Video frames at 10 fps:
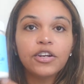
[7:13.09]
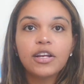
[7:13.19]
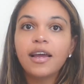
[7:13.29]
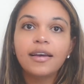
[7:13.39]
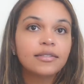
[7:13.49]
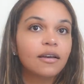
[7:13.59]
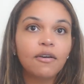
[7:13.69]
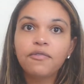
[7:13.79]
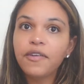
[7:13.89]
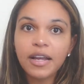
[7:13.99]
It has
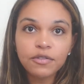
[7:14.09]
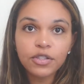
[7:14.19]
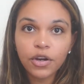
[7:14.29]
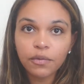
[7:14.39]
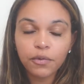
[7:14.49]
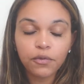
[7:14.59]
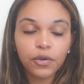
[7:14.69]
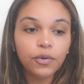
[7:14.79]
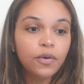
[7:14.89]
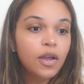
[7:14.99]
a 5-star
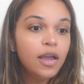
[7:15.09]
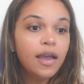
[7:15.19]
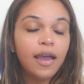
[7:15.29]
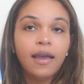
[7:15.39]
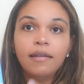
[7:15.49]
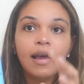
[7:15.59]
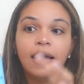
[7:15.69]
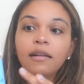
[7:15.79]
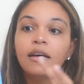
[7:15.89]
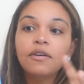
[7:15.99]
review, and
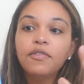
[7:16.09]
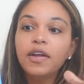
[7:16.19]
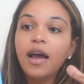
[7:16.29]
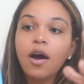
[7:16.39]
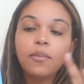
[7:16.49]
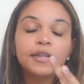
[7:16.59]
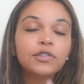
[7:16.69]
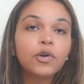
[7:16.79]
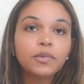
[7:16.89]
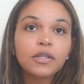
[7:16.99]
I love it how my
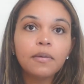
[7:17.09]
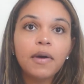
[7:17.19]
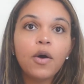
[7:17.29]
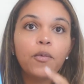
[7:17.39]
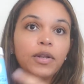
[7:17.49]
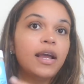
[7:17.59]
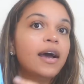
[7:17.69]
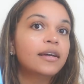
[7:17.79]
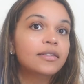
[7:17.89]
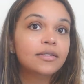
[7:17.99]
soaps come out when I
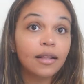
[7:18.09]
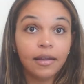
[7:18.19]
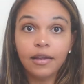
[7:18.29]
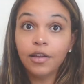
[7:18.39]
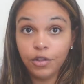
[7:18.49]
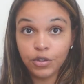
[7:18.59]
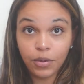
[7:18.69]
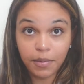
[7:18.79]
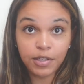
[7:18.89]
add this clay into my